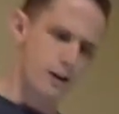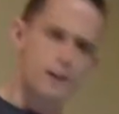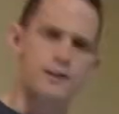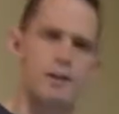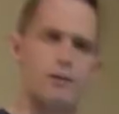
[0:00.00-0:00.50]

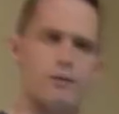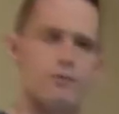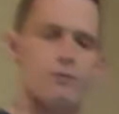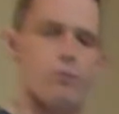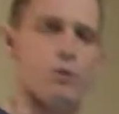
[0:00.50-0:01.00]
So,
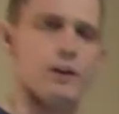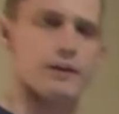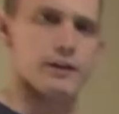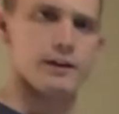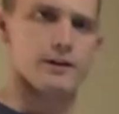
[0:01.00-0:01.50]
one
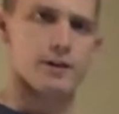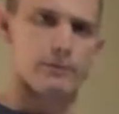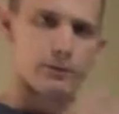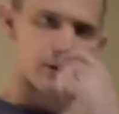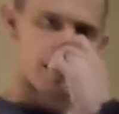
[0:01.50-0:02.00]
term
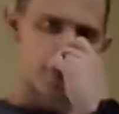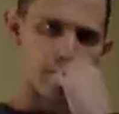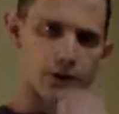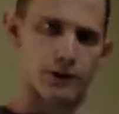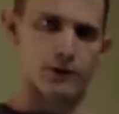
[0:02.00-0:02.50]
that we're going to add
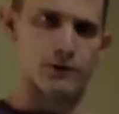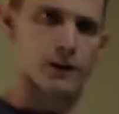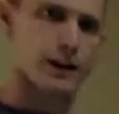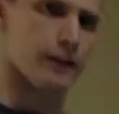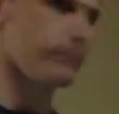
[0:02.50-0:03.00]
in your notes
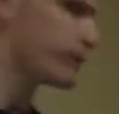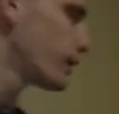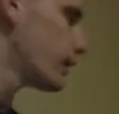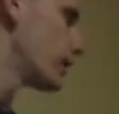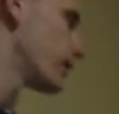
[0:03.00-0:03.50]
today.
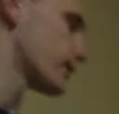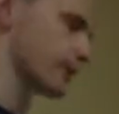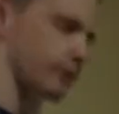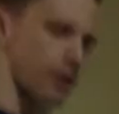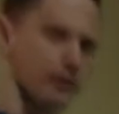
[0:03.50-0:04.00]
Like I said,
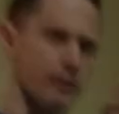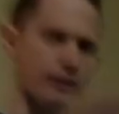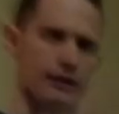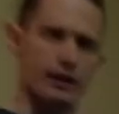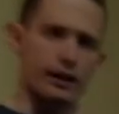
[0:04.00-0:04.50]
we talked
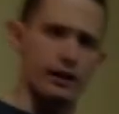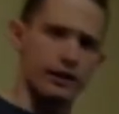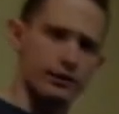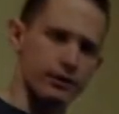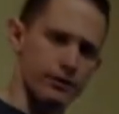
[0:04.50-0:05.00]
about
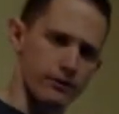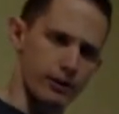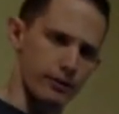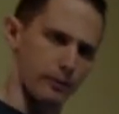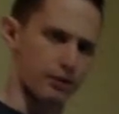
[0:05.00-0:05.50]
interest. We
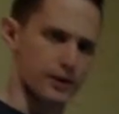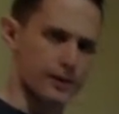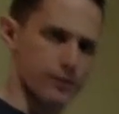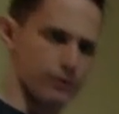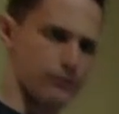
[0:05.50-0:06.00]
talked about
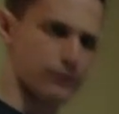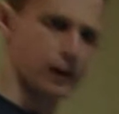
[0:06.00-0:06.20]
principal.